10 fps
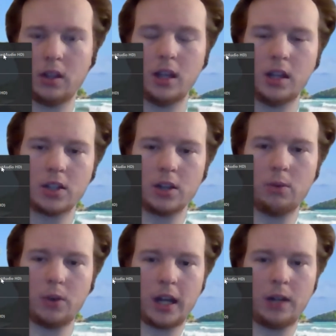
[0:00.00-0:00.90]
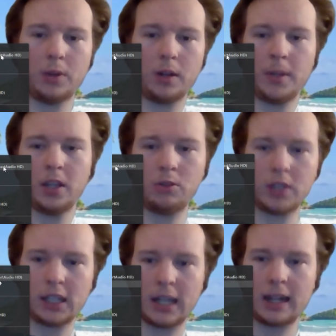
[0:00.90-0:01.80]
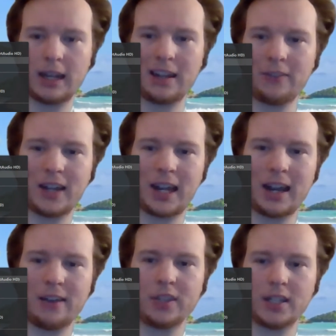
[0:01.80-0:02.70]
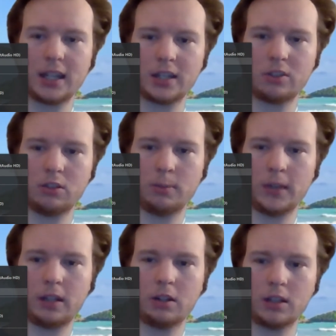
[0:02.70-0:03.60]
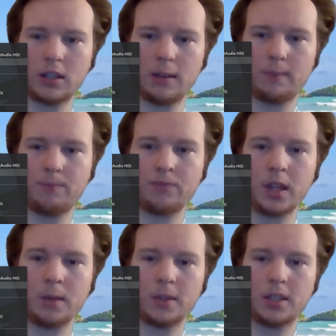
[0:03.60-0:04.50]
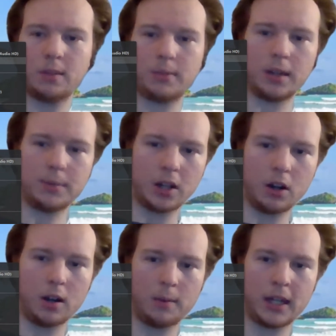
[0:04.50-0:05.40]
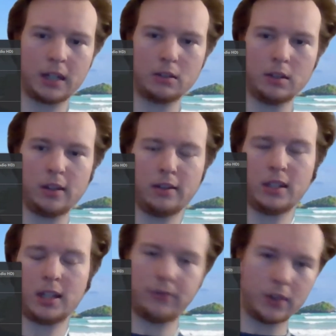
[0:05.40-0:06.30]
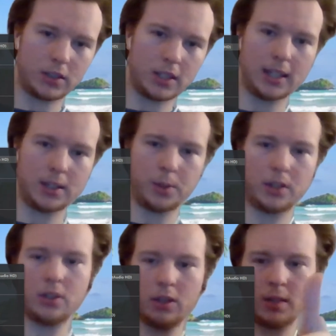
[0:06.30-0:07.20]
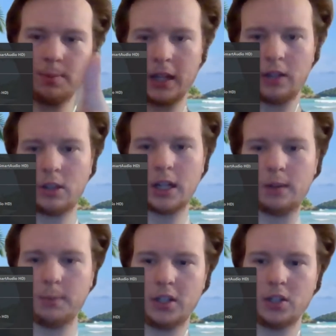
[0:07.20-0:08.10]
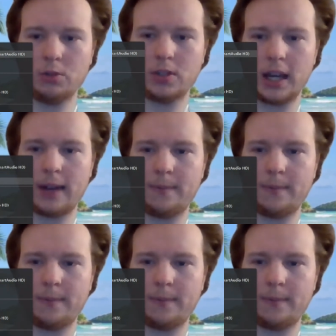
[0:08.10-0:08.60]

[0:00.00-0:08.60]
So I don't want to be using that if I have this external mic hooked up, but sometimes it automatically defaults to this one. So this menu can help me choose that.